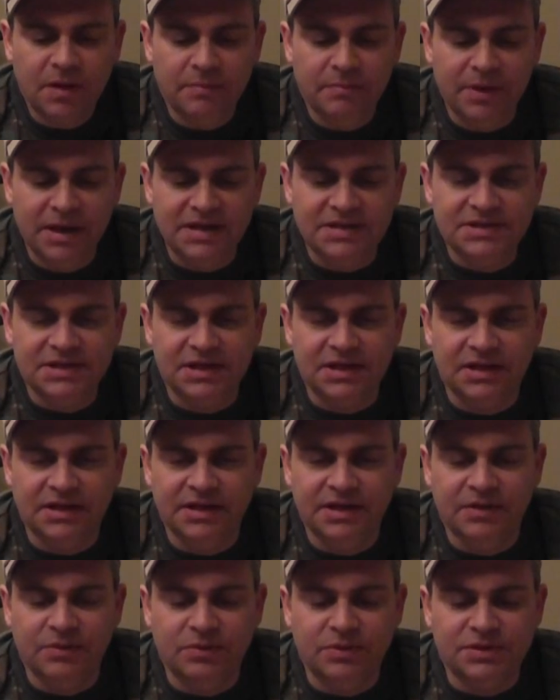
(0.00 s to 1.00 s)

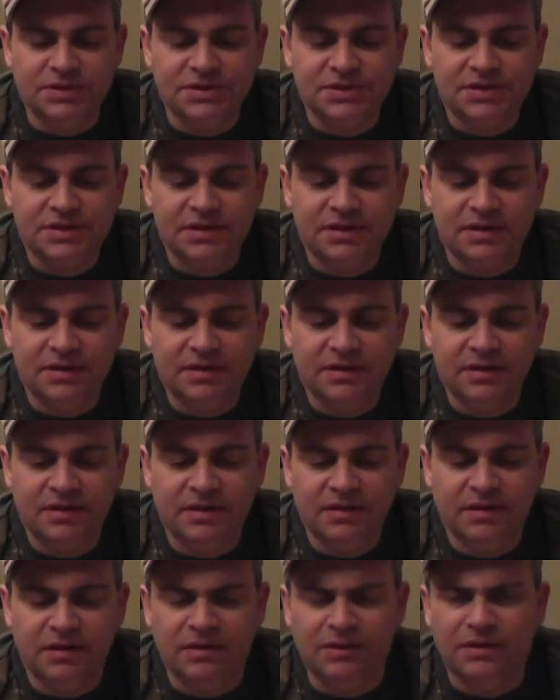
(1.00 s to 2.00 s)
basically it was
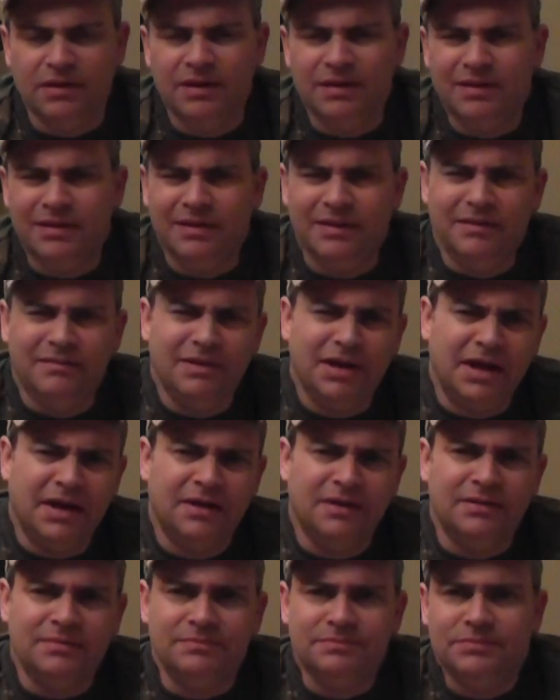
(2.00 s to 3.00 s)
like
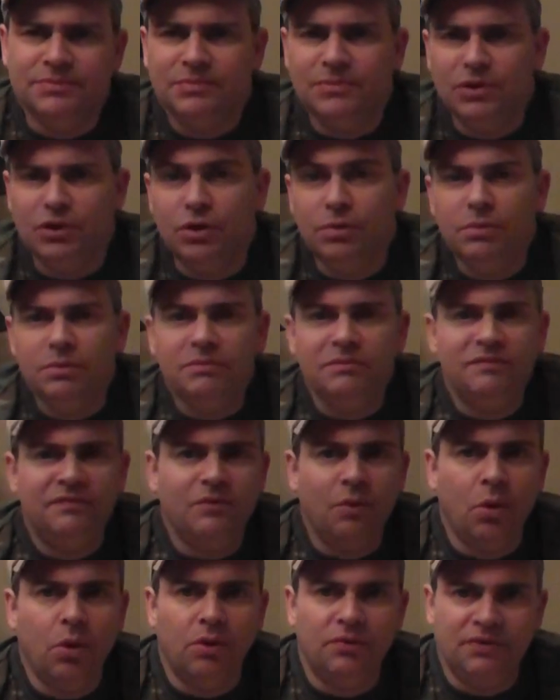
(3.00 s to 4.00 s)
a aluminum
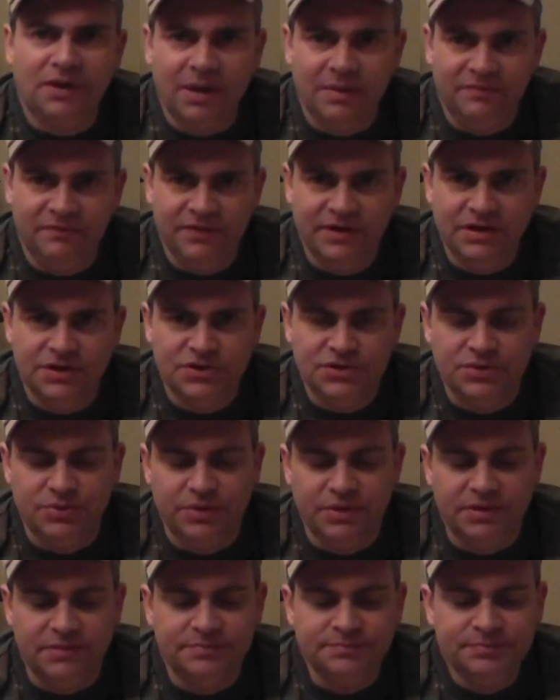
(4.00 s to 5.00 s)
foil type finish to
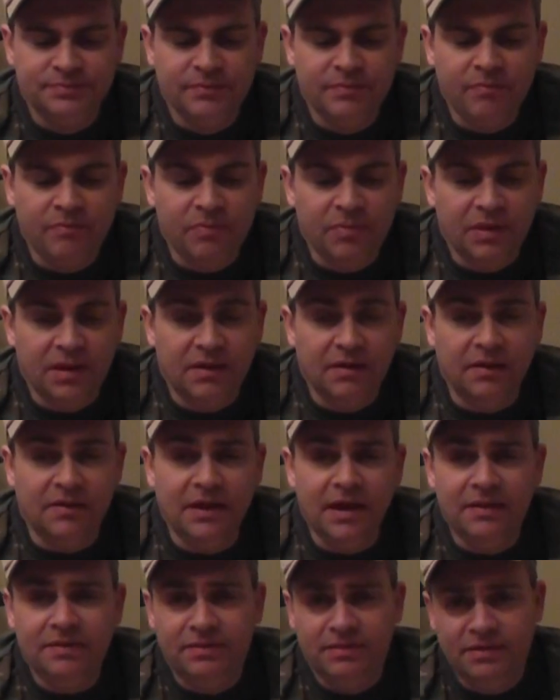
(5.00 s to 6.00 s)
it. Now
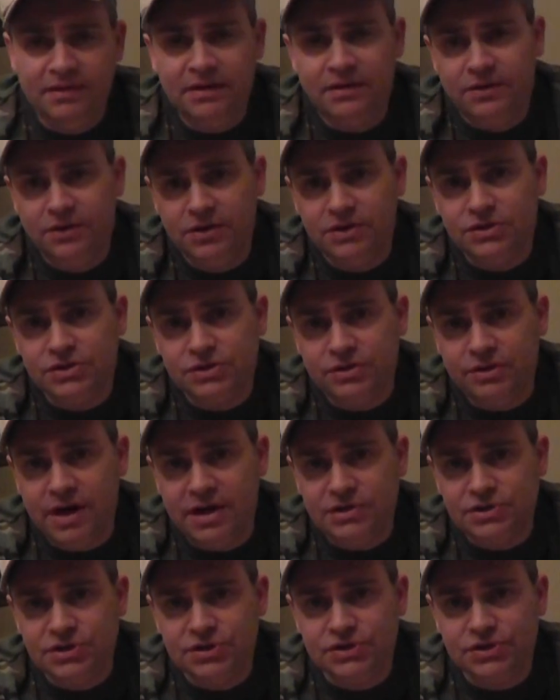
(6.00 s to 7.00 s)
that could
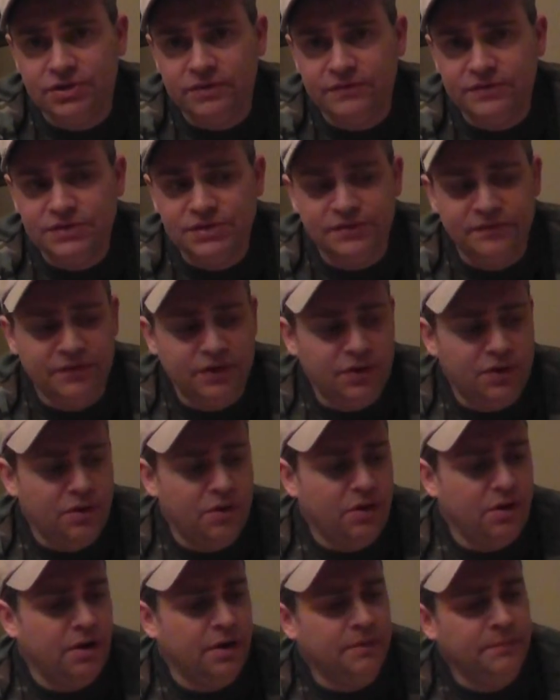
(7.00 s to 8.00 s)
scratch the surface of your
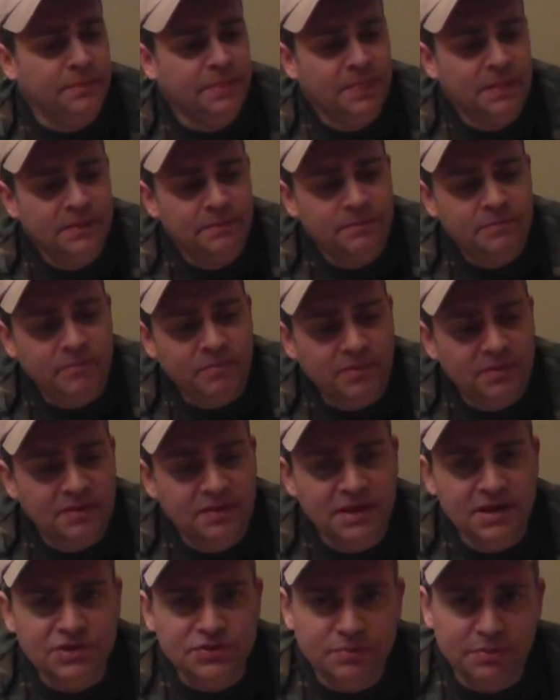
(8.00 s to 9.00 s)
car.
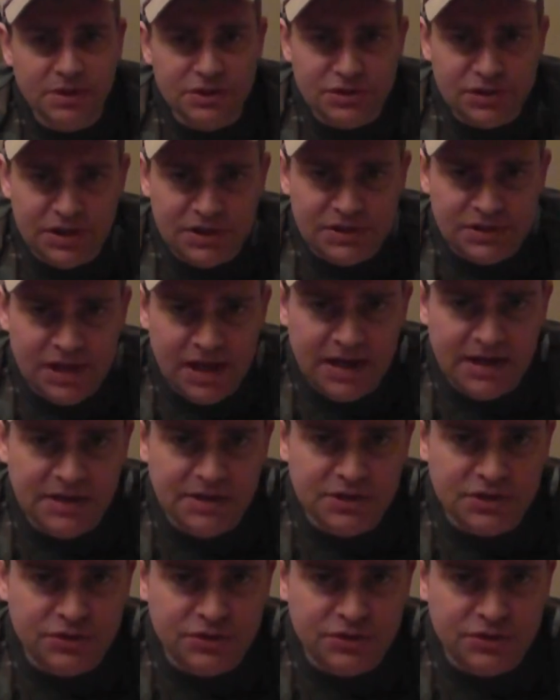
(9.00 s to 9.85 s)
These are much less likely to